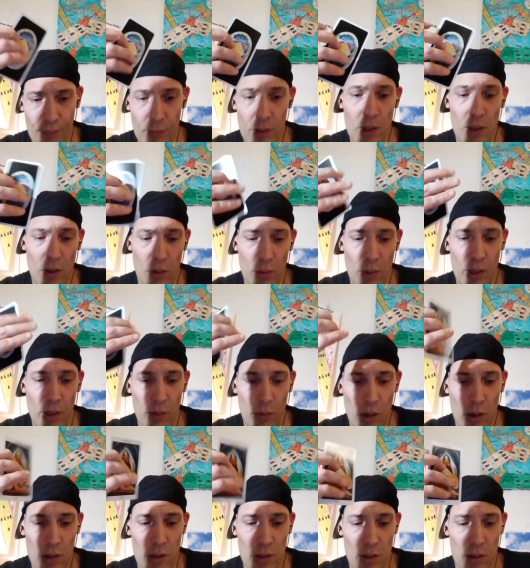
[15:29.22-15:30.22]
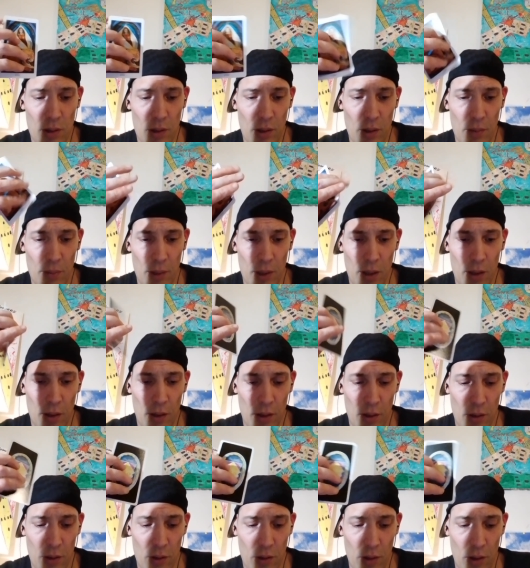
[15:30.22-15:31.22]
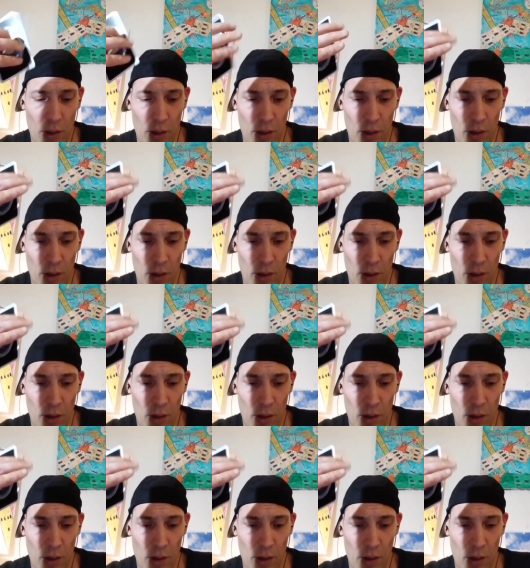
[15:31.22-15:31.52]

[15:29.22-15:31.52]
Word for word: it's the Queen of Wands that's gonna make. Uh,